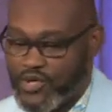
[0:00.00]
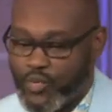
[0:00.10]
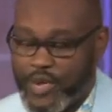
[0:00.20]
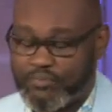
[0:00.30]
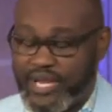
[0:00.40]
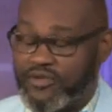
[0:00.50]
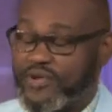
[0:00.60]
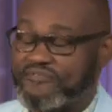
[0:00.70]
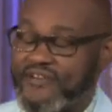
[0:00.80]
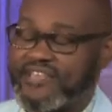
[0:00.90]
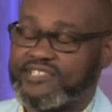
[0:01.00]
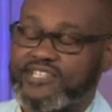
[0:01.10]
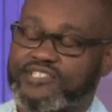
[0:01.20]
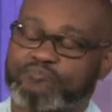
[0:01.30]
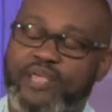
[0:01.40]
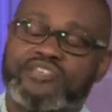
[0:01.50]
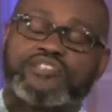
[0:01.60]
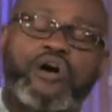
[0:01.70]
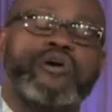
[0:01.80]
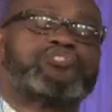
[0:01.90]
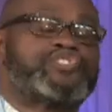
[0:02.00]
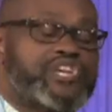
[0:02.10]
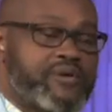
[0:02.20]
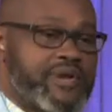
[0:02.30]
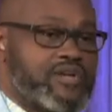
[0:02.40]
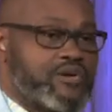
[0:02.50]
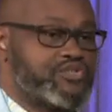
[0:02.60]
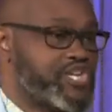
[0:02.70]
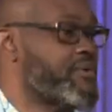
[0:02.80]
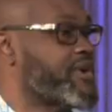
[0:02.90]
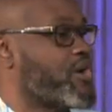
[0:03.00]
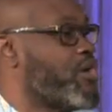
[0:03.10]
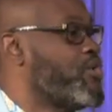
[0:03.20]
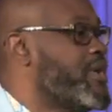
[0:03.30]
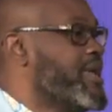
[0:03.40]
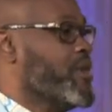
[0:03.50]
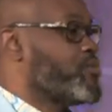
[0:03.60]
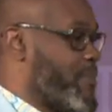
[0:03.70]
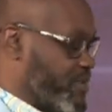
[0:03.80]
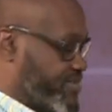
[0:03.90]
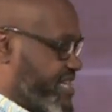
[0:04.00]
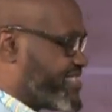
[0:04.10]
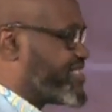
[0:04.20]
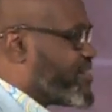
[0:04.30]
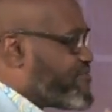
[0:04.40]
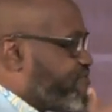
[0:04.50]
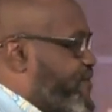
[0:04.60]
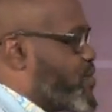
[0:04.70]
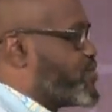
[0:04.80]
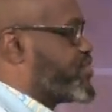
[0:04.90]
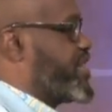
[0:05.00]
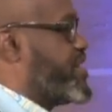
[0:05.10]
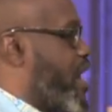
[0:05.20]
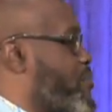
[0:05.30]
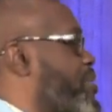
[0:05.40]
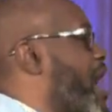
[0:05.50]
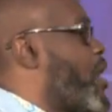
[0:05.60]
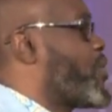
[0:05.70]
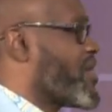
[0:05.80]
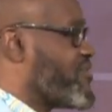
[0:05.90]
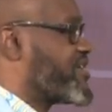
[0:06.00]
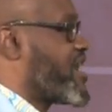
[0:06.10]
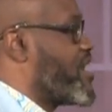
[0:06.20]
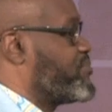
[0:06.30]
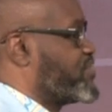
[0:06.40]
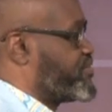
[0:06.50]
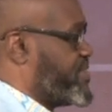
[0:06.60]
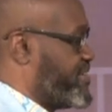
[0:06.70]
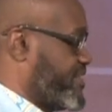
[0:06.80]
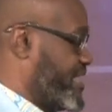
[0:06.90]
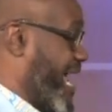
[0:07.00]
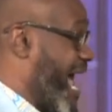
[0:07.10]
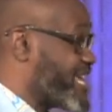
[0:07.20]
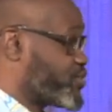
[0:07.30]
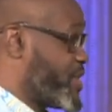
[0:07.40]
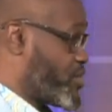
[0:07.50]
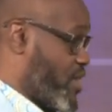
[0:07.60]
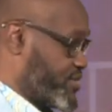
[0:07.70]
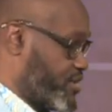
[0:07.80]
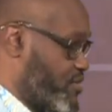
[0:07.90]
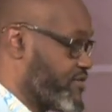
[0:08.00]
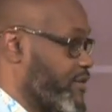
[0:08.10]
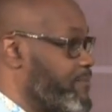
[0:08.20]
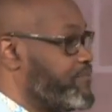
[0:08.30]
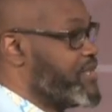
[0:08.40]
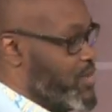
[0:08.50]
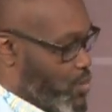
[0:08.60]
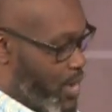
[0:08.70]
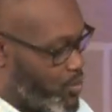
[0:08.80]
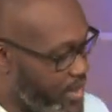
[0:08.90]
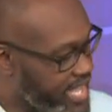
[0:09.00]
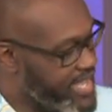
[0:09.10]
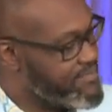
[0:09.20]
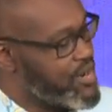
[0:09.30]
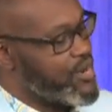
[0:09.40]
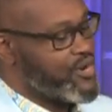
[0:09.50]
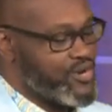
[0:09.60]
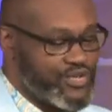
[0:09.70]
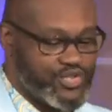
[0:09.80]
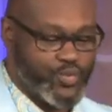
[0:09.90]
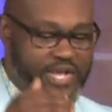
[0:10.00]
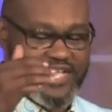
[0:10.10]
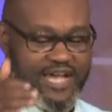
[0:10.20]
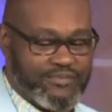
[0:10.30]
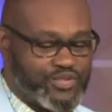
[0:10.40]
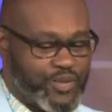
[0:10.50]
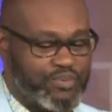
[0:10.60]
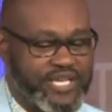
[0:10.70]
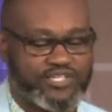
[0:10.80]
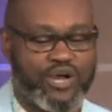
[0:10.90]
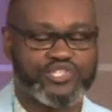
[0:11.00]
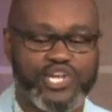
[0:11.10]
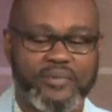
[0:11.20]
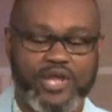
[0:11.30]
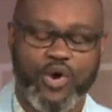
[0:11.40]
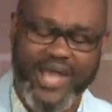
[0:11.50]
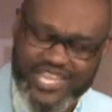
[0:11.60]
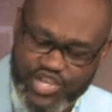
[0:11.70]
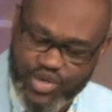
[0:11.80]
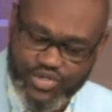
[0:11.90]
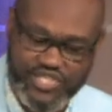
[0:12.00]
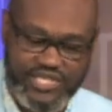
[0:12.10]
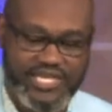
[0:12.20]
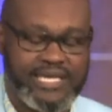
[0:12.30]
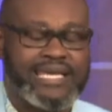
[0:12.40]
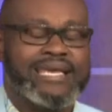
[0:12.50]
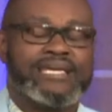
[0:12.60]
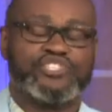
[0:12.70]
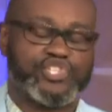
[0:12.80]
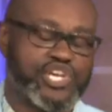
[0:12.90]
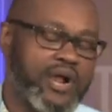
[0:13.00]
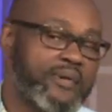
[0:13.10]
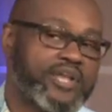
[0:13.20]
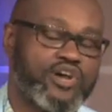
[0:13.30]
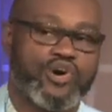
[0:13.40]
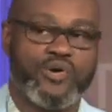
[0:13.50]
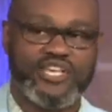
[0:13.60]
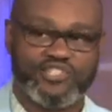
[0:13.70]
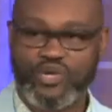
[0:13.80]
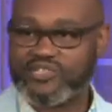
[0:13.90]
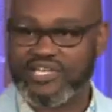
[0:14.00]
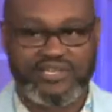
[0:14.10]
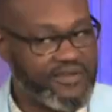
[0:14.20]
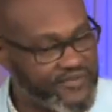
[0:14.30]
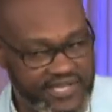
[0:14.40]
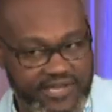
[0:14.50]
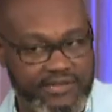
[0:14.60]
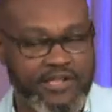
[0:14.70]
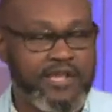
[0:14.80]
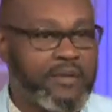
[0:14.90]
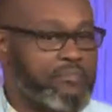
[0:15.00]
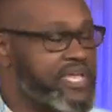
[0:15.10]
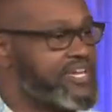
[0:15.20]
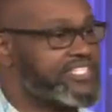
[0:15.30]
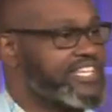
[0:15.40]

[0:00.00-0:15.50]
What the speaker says: We face this place called Jericho. Jericho represents the first in our power of accomplishment as we cross over. When we emerge, we come to a place called Jericho, and usually Jericho is so significant because